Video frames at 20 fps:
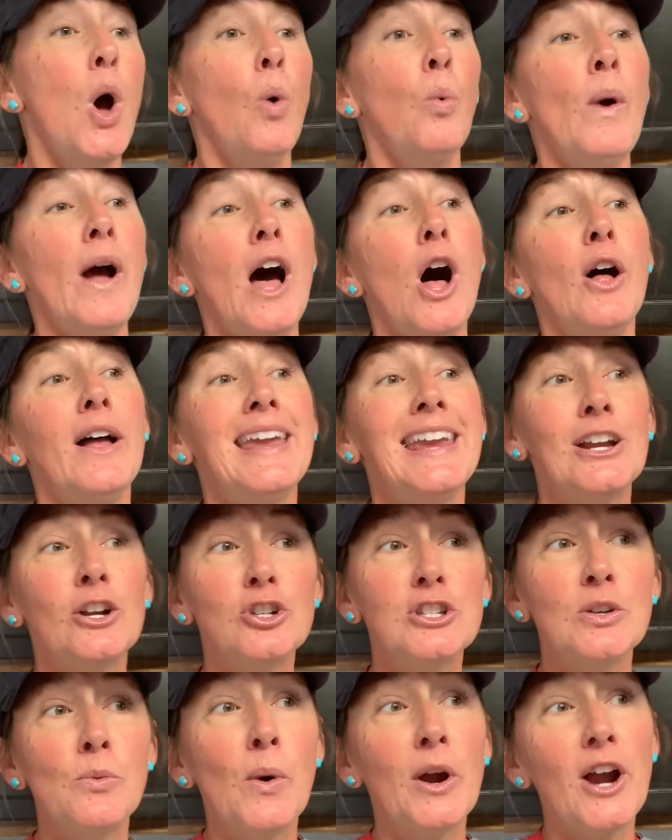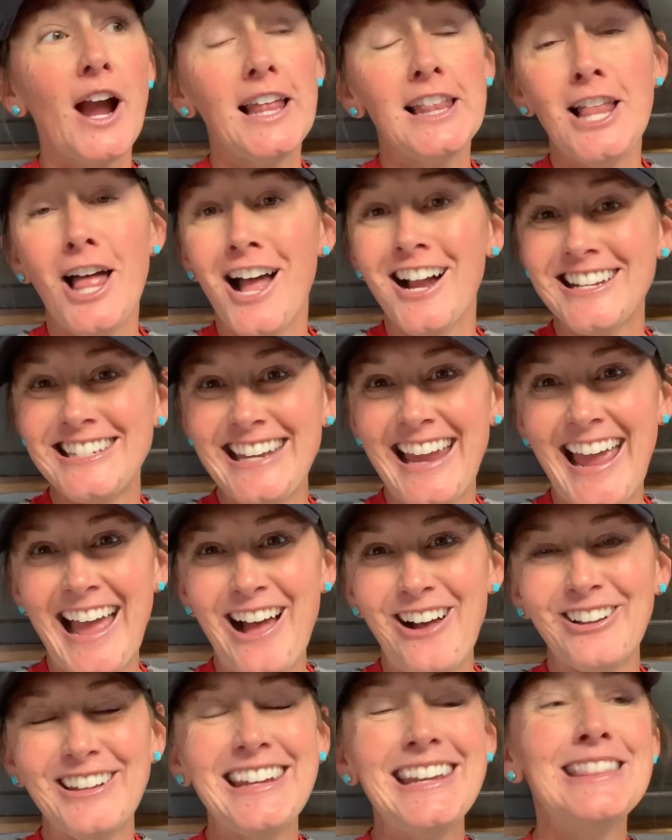Well, here's where I lucked
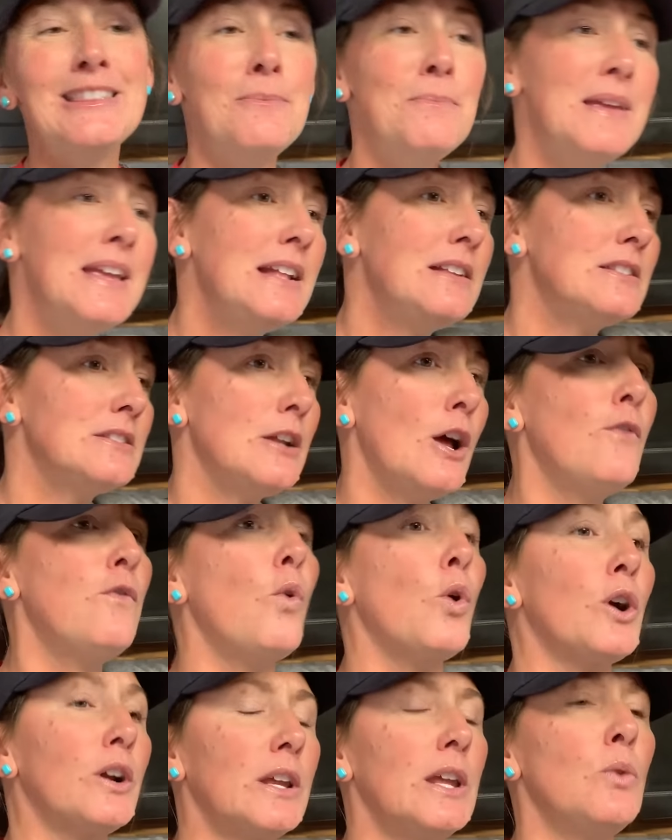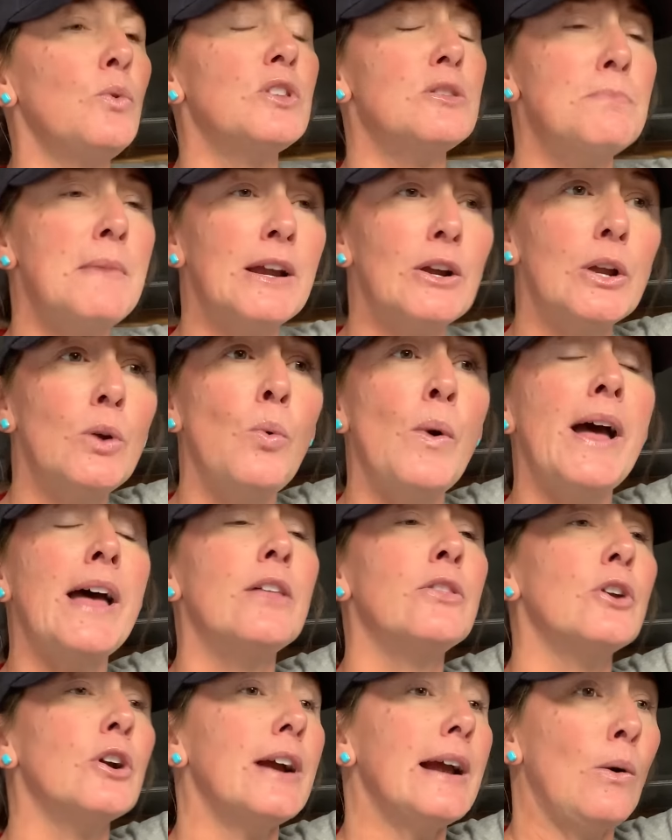out. In the midst of working with
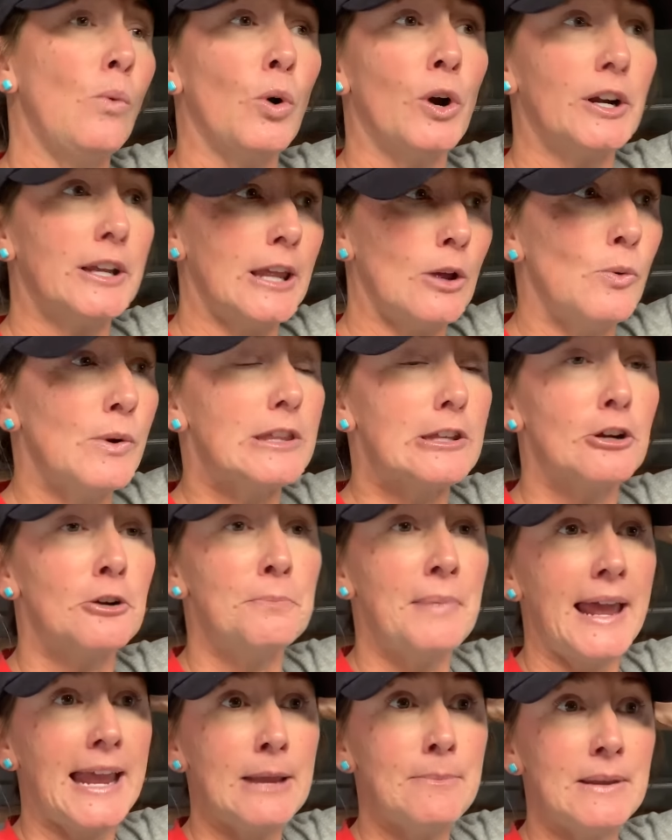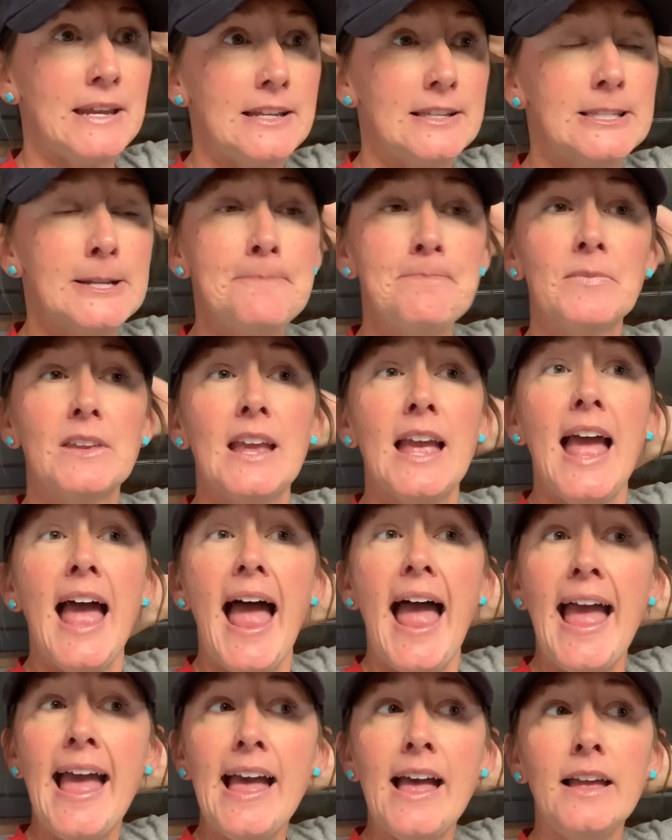Meriwether and working with her babies
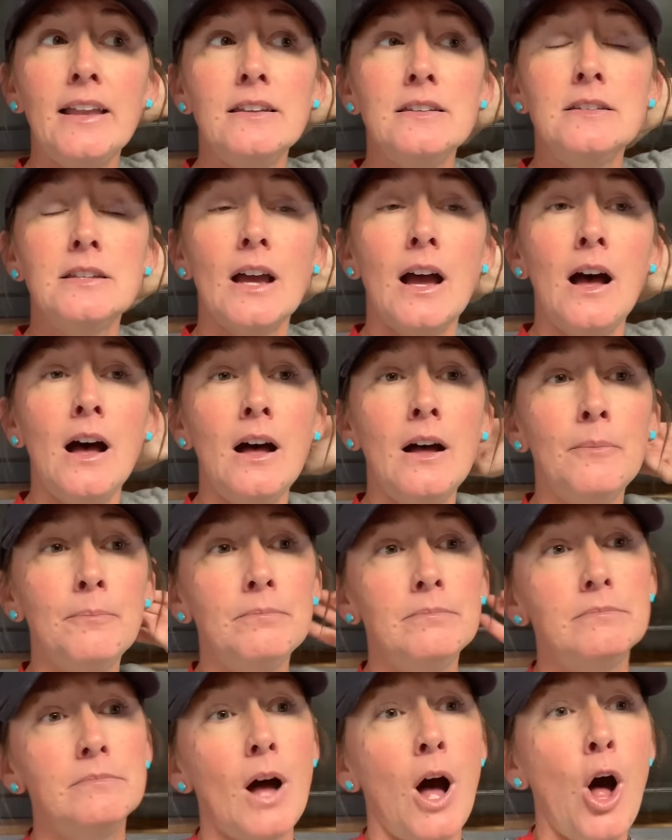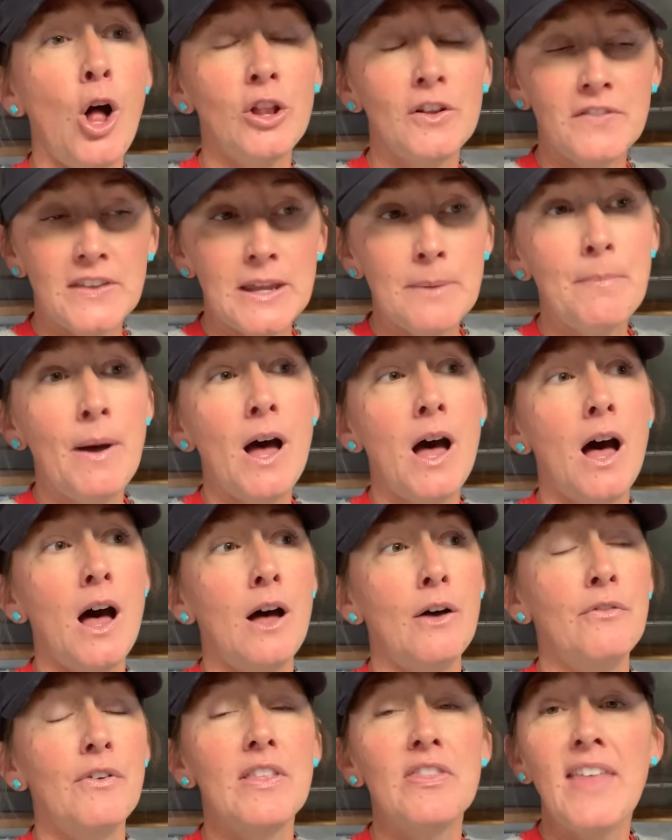and um, all of the
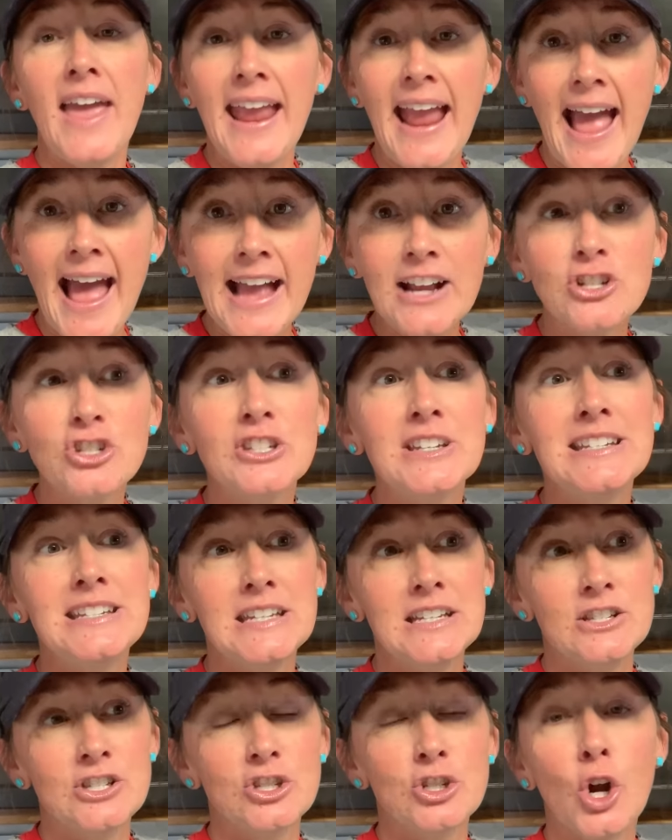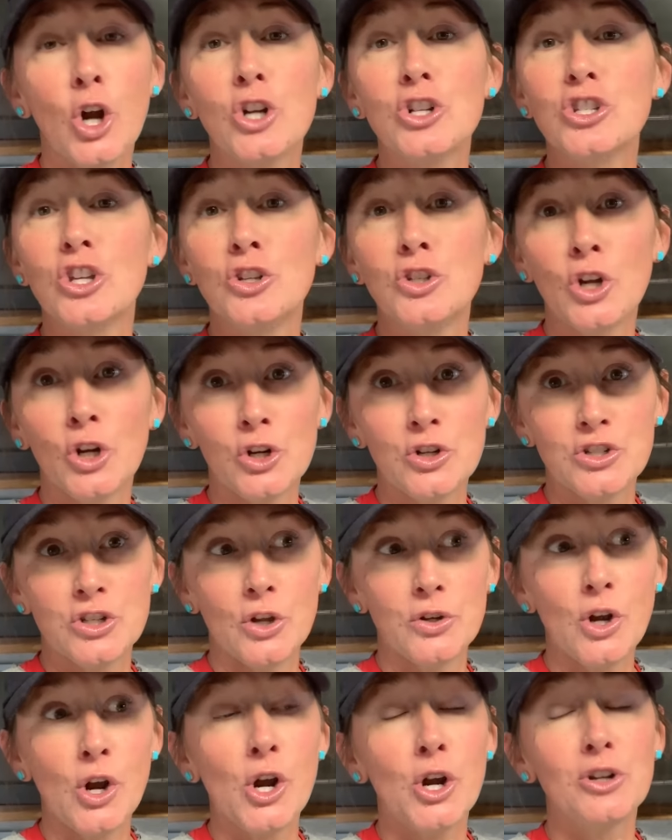above, they actually did start to nurse
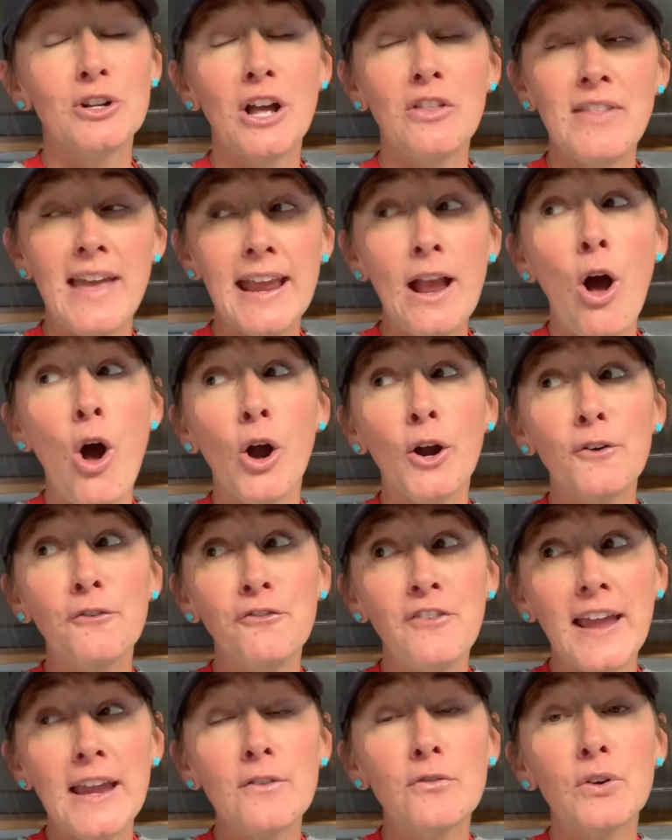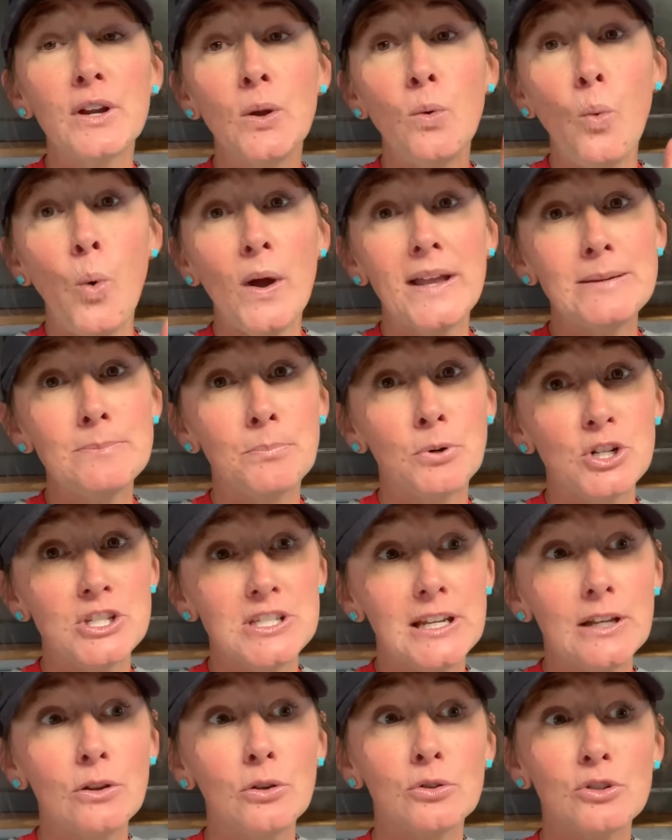on her. Now, they are favoring one
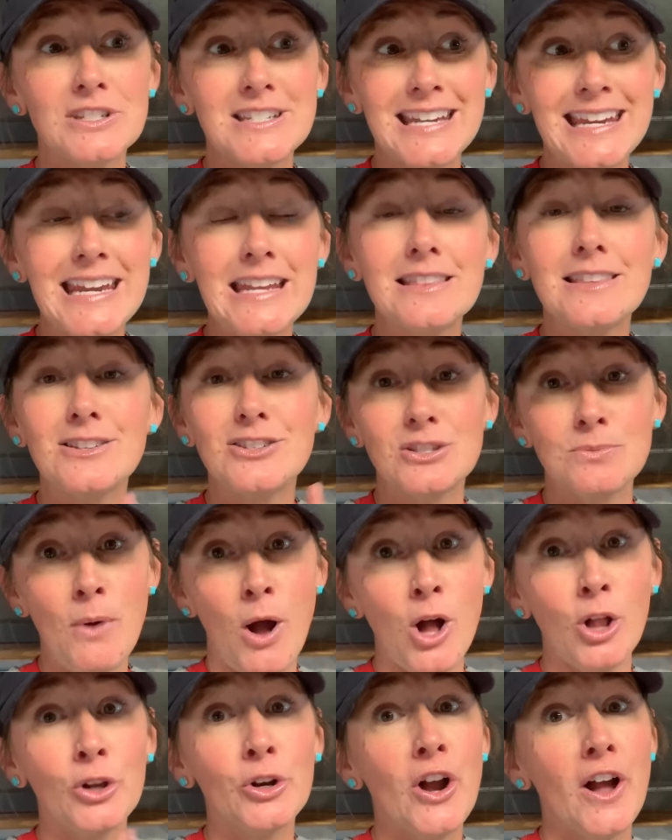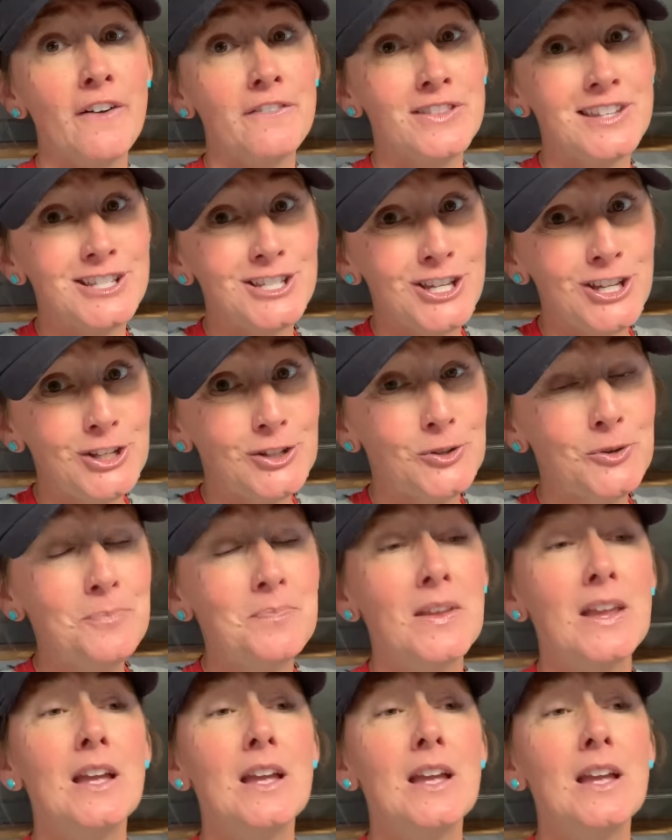particular teat, the smaller of the two.